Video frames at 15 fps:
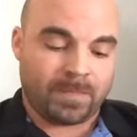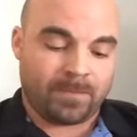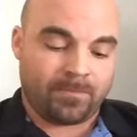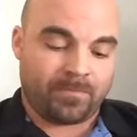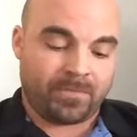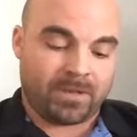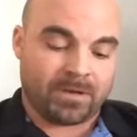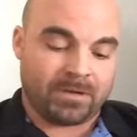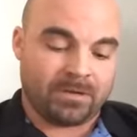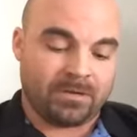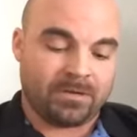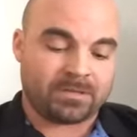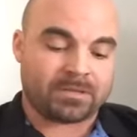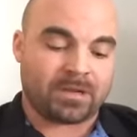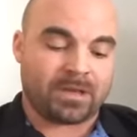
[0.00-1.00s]
it
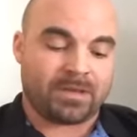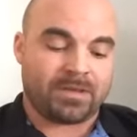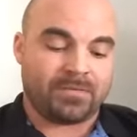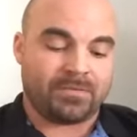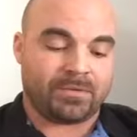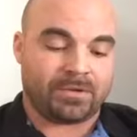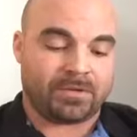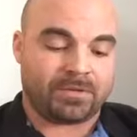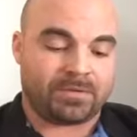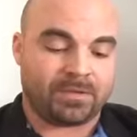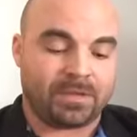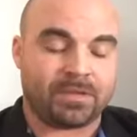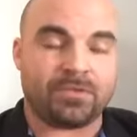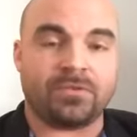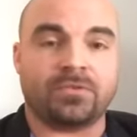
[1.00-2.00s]
looks like he's going to
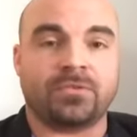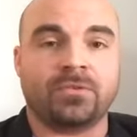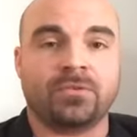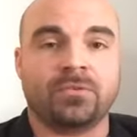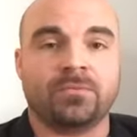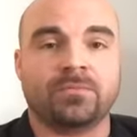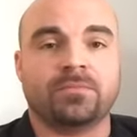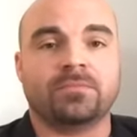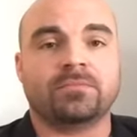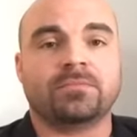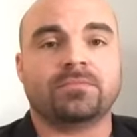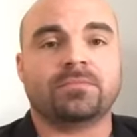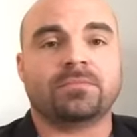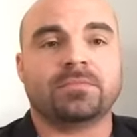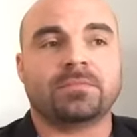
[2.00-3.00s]
continue to
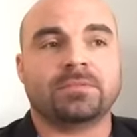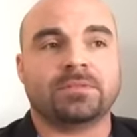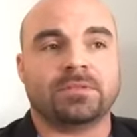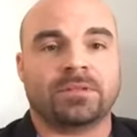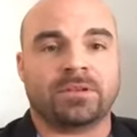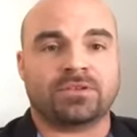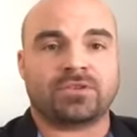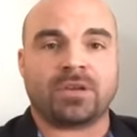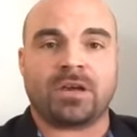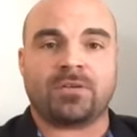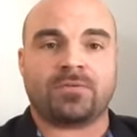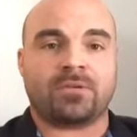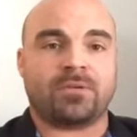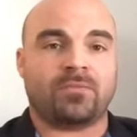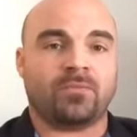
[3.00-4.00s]
dish
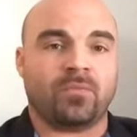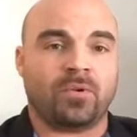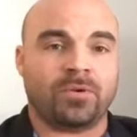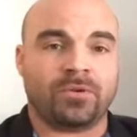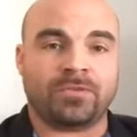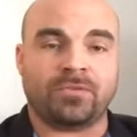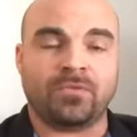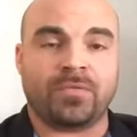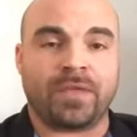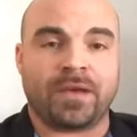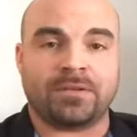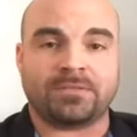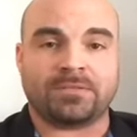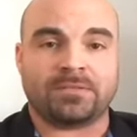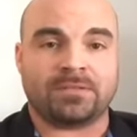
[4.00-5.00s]
out 1,000 to
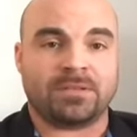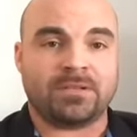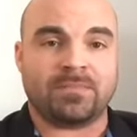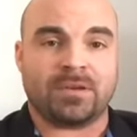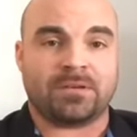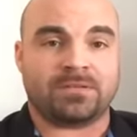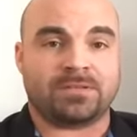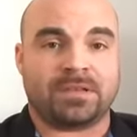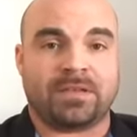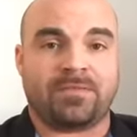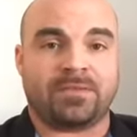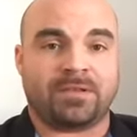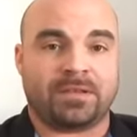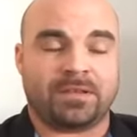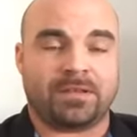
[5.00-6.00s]
2,000 emails every
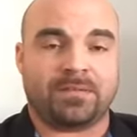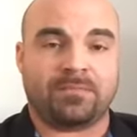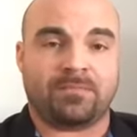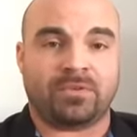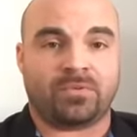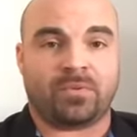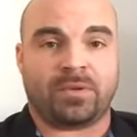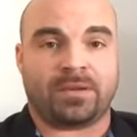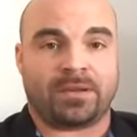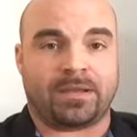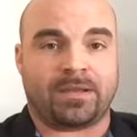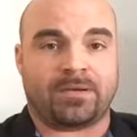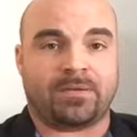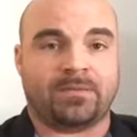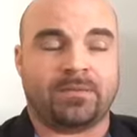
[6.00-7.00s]
day between
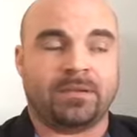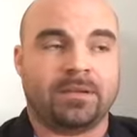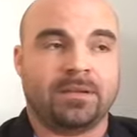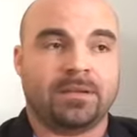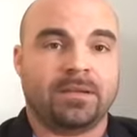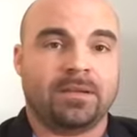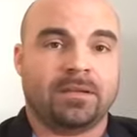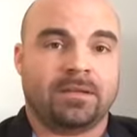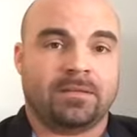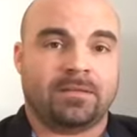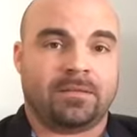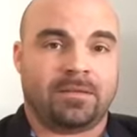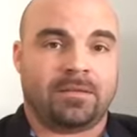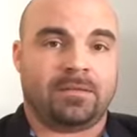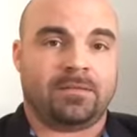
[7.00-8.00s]
now
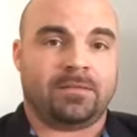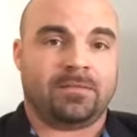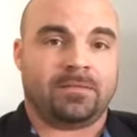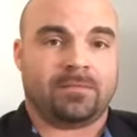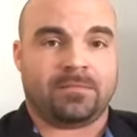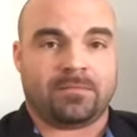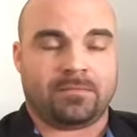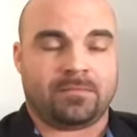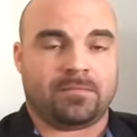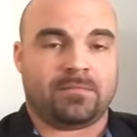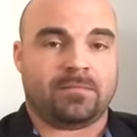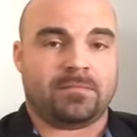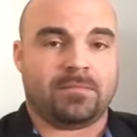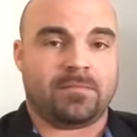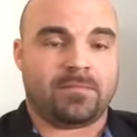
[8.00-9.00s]
and
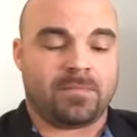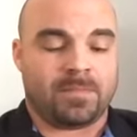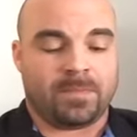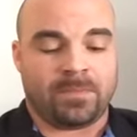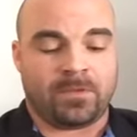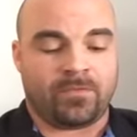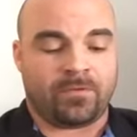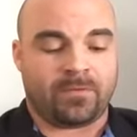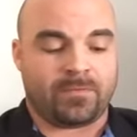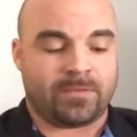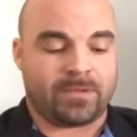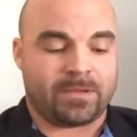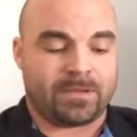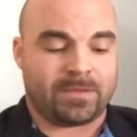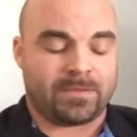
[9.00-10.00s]
November
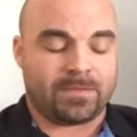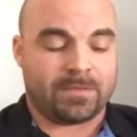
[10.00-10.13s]
the 8th.